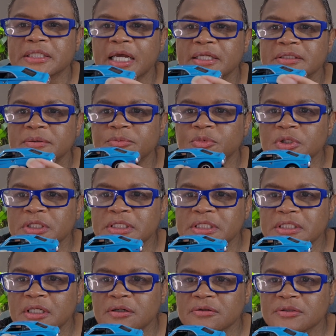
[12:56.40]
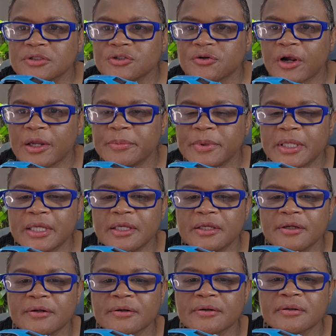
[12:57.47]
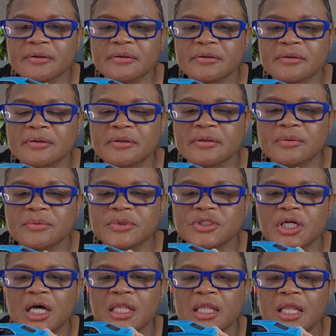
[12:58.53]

Got some really subtle striping here, which I